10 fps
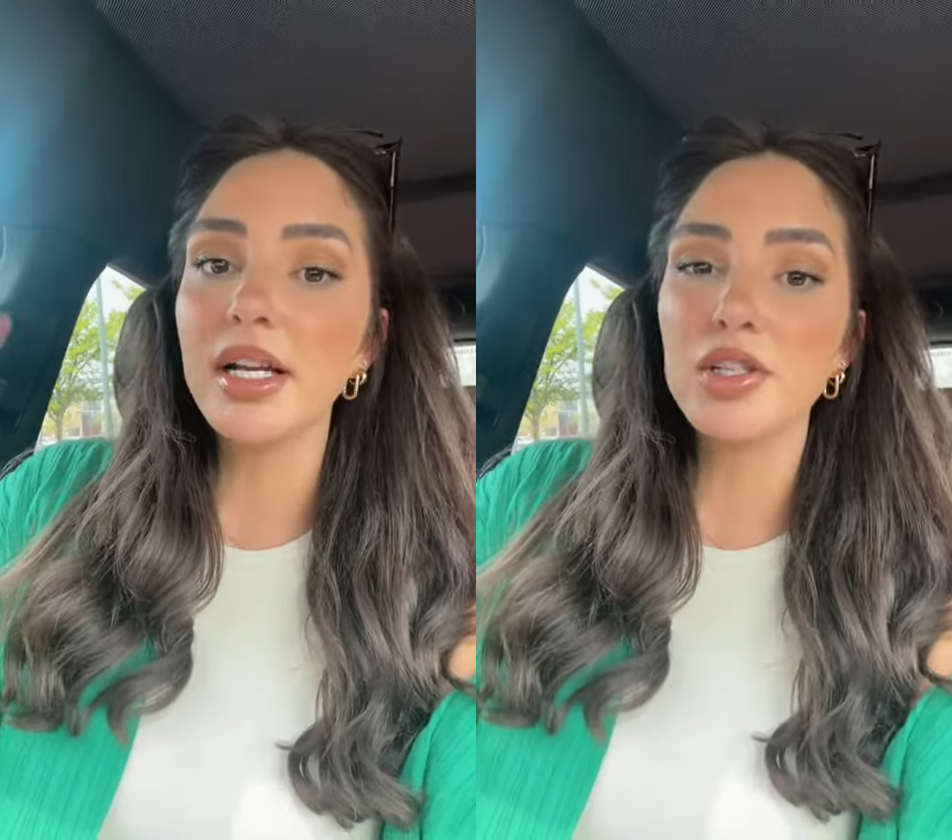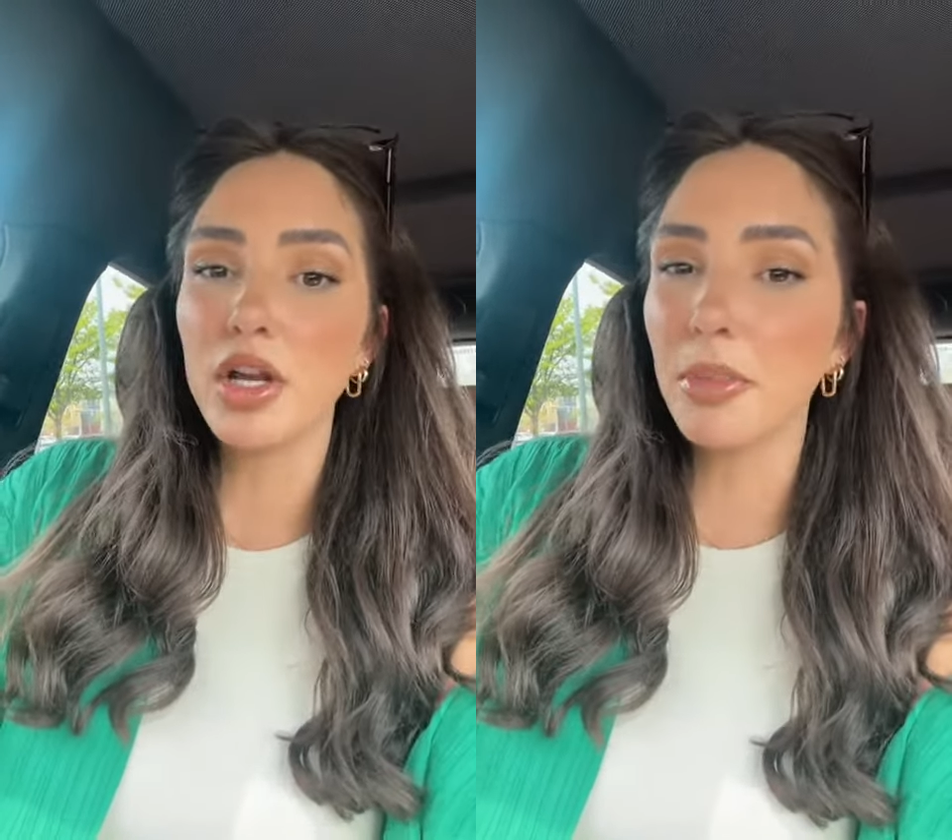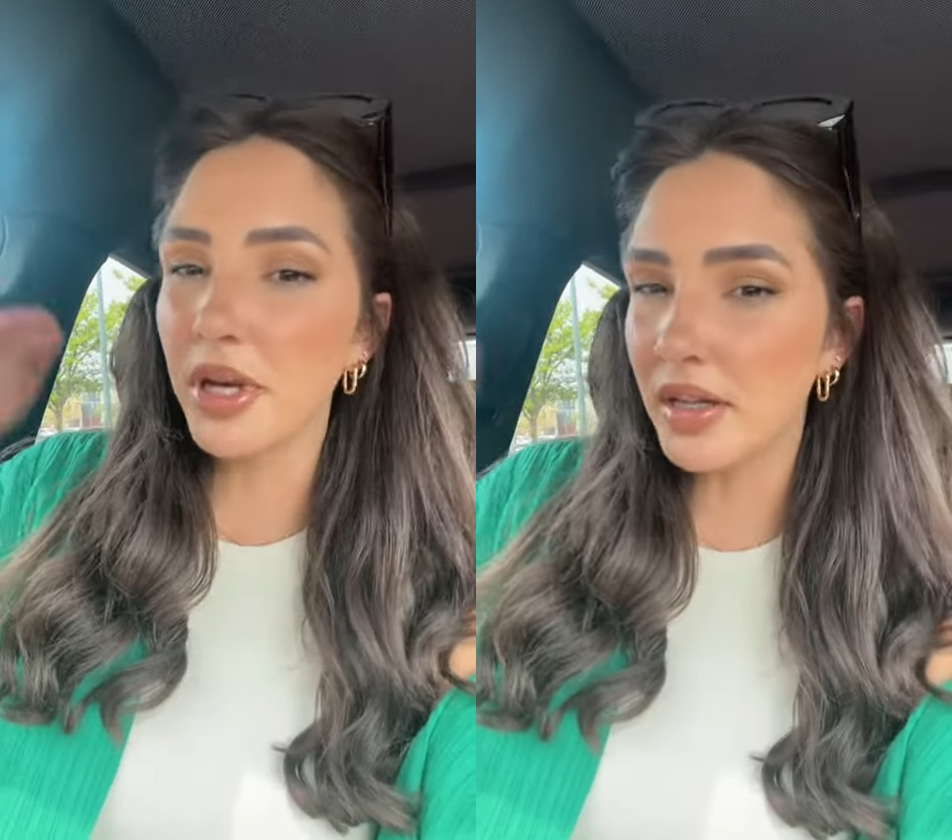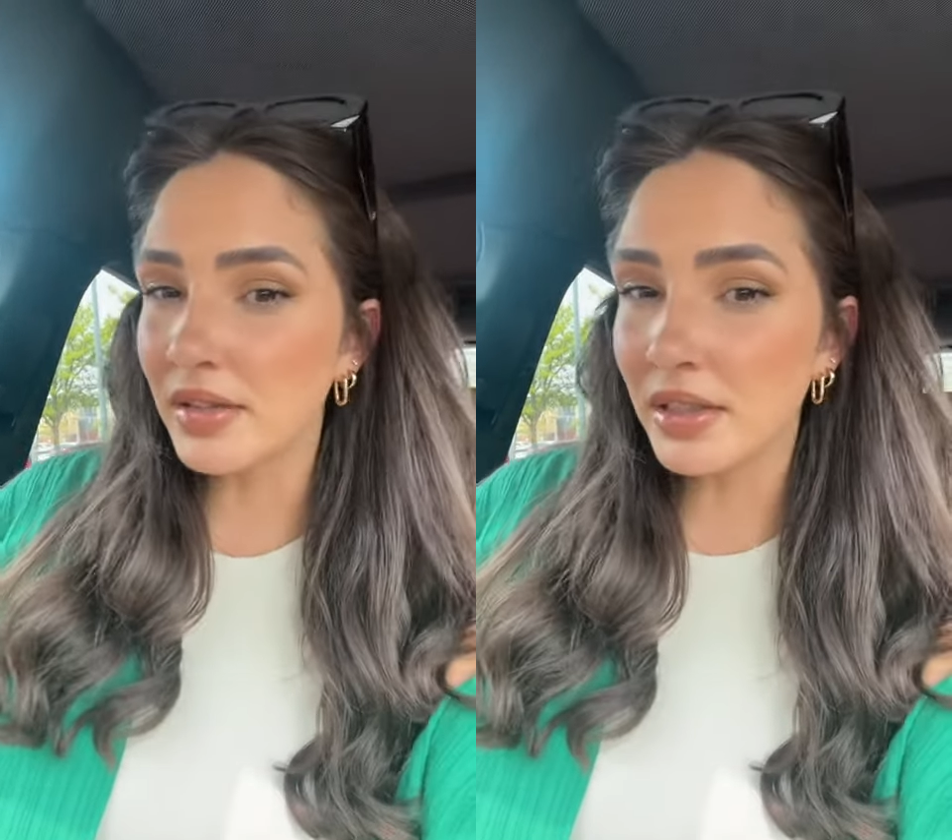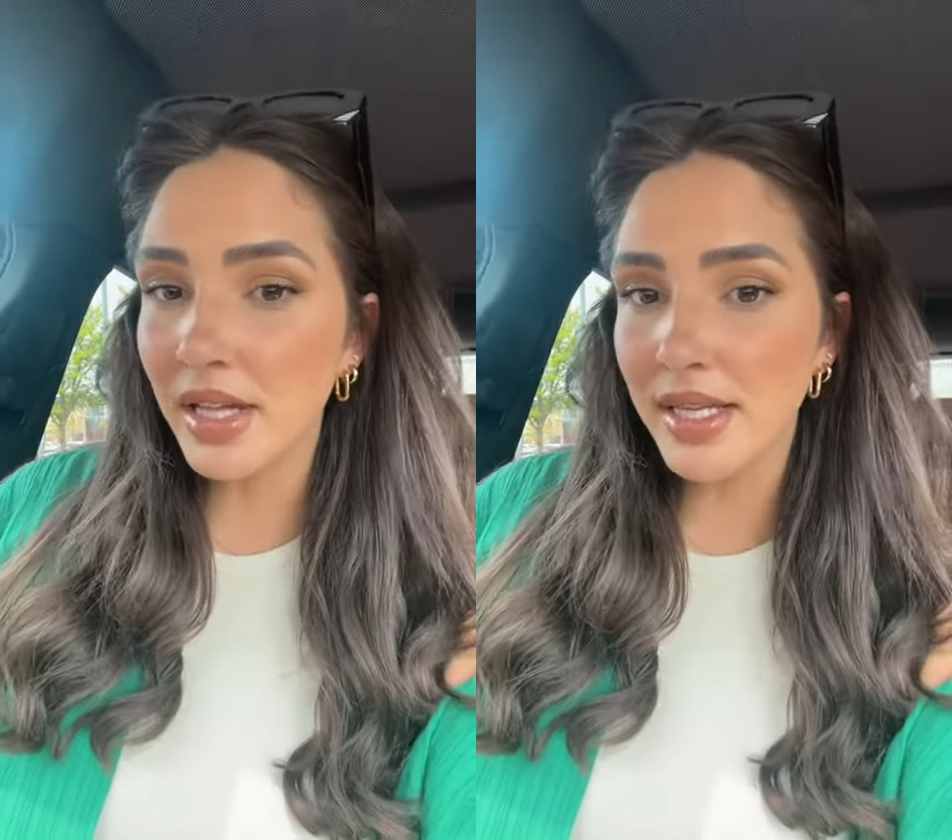So you're putting a
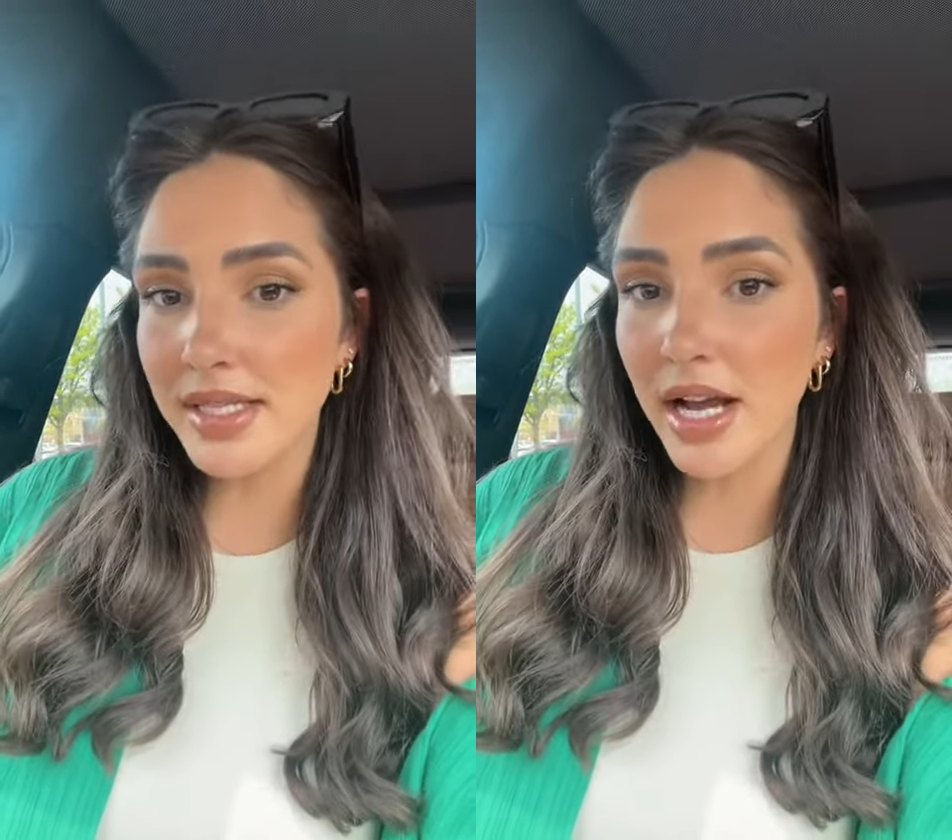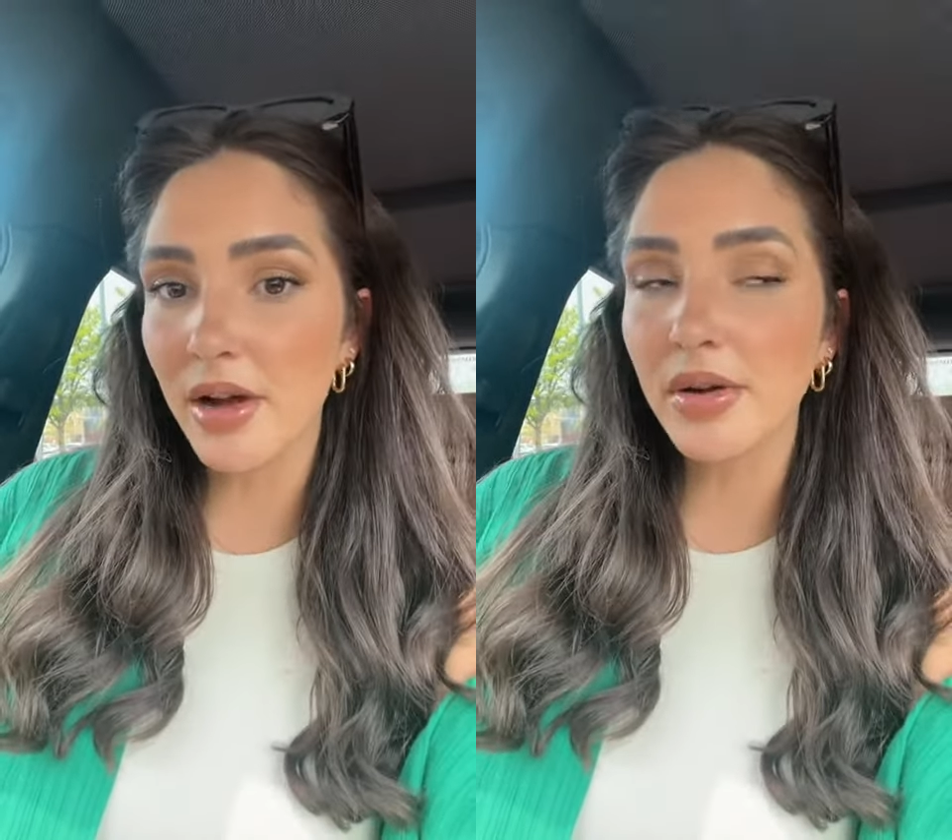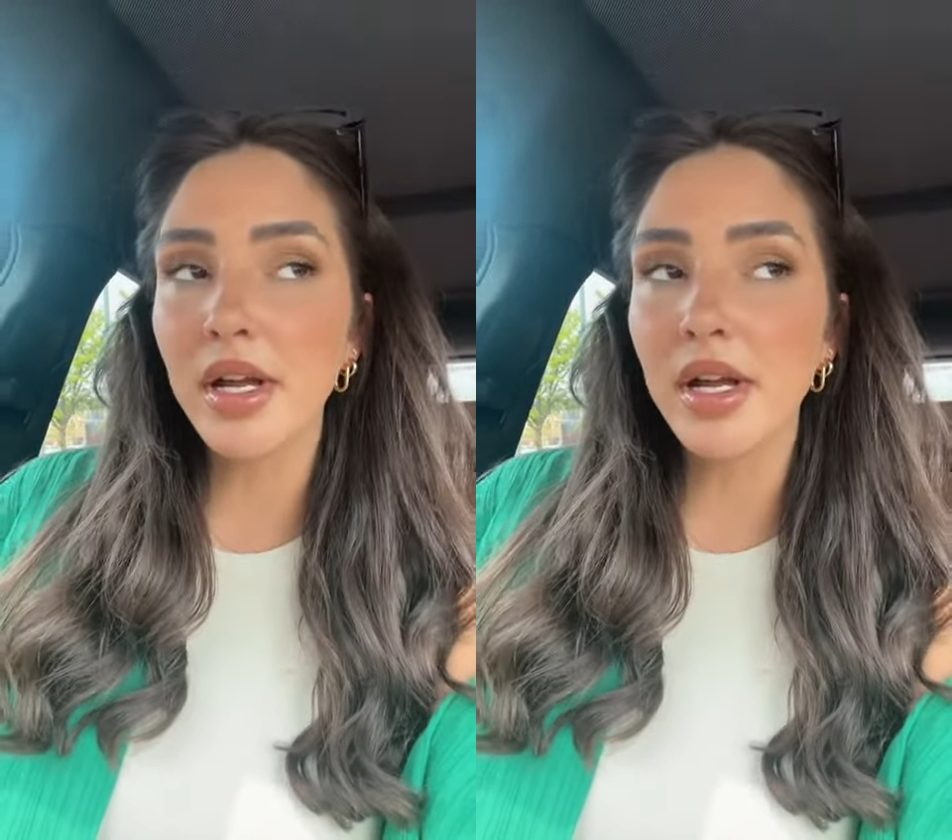little less down.